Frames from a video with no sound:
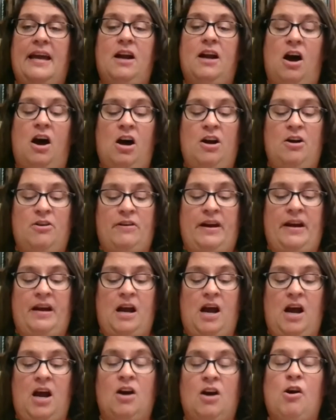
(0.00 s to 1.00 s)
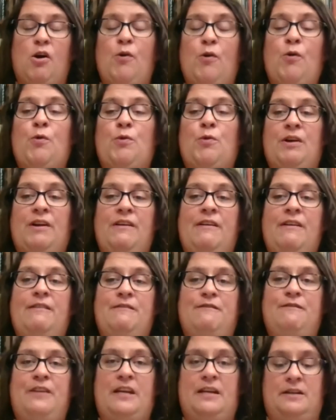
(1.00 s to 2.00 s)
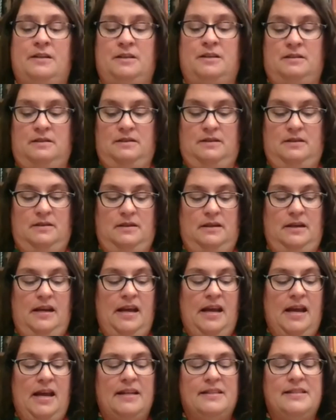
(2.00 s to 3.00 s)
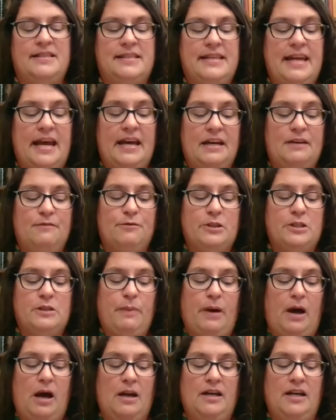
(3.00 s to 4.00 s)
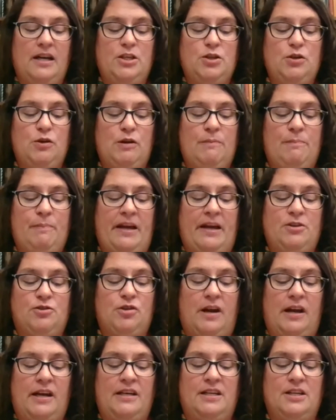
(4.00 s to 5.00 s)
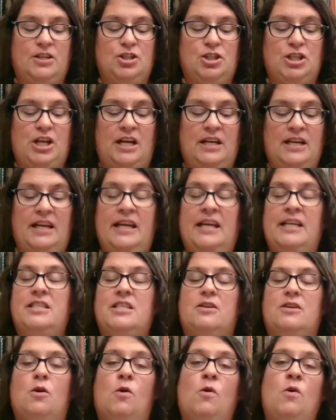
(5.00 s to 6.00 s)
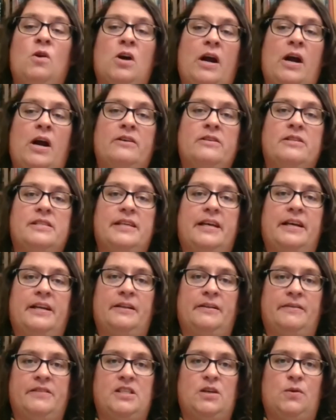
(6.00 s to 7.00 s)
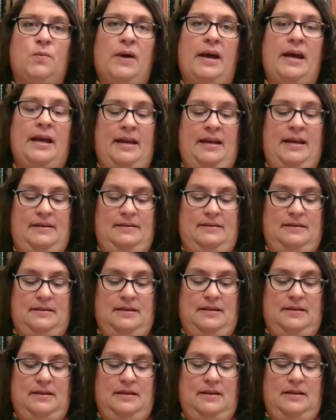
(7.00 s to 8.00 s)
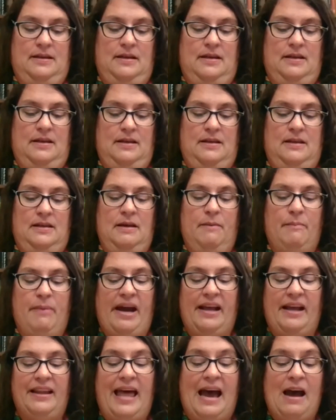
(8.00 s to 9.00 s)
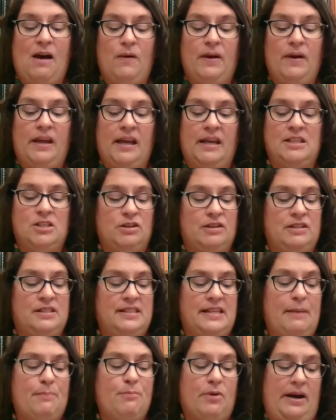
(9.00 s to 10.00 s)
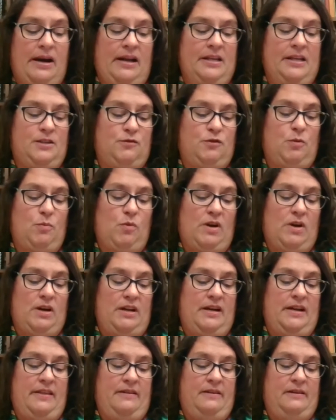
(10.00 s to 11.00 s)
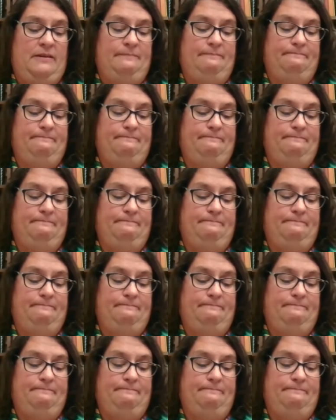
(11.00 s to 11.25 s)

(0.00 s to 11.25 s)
honoring our own fear instead of responding to it by trying to shut it or ourselves away, by allowing it to separate us from one another.